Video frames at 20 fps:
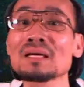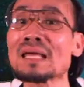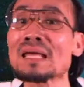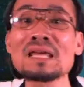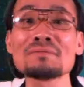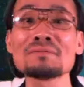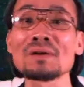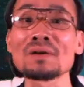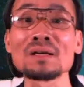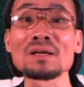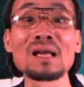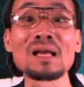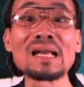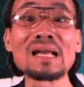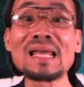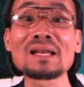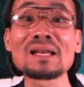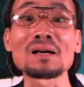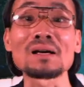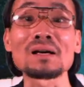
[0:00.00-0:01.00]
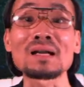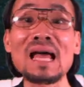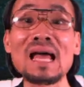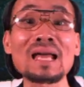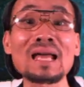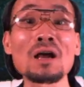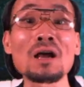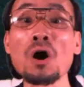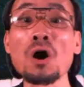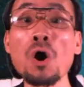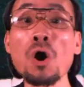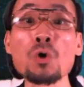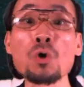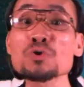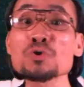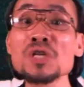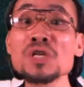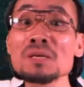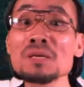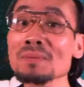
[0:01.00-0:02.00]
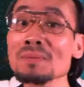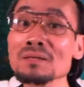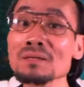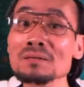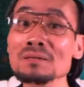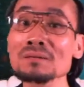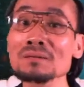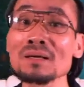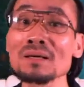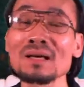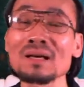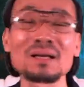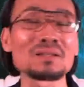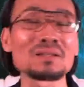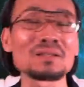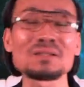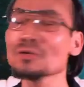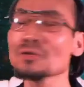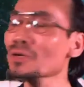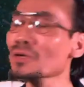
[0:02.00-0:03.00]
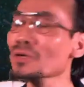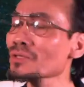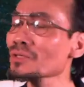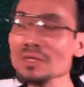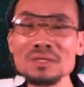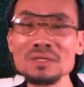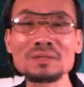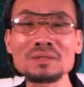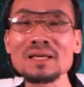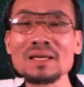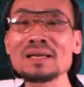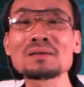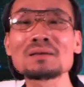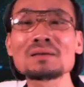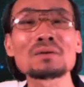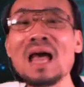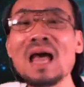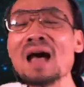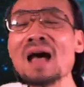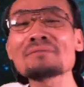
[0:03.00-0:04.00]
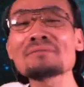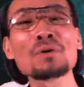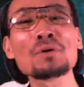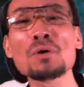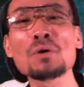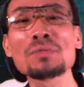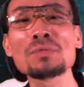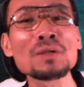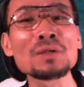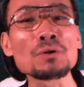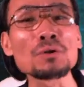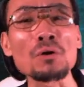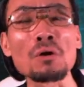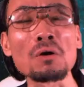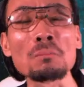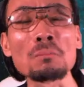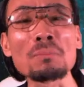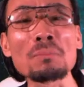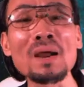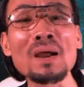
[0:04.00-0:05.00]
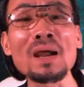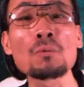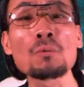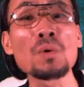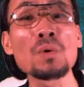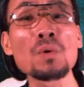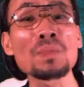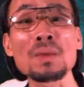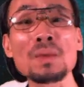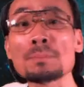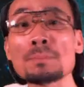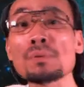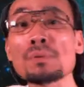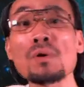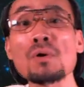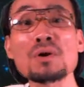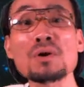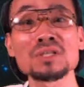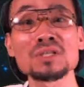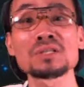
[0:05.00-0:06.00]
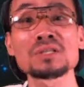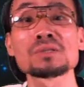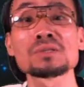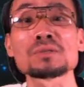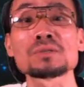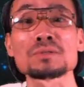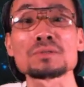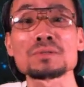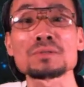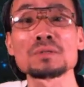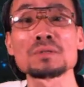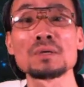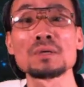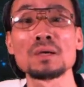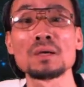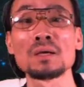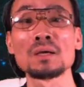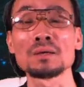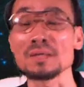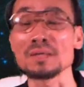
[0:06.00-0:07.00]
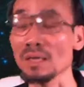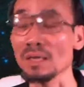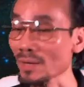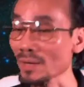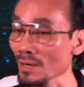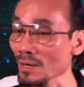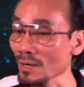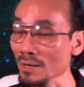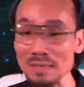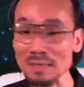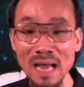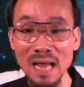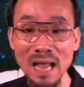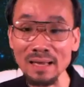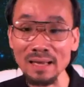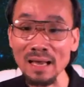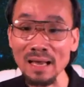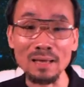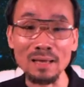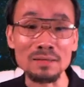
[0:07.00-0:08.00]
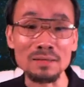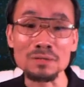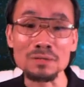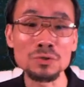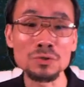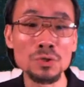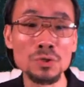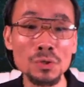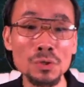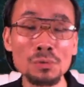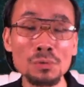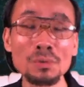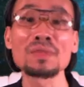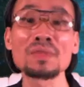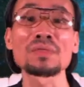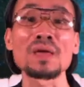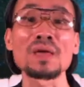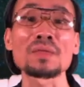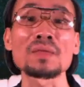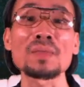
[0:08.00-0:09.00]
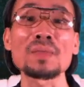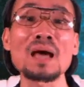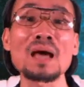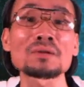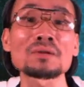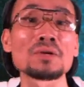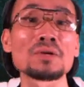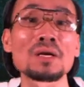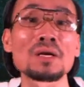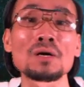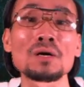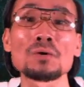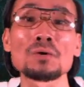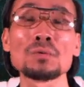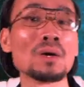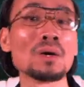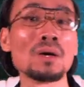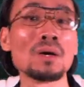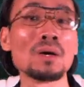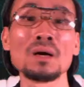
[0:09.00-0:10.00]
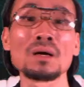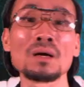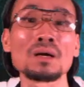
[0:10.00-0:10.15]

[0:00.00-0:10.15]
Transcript: even the leader like Ho Chi Minh, you just have nothing to compare with the prostitutes. Yeah, because I truly think that the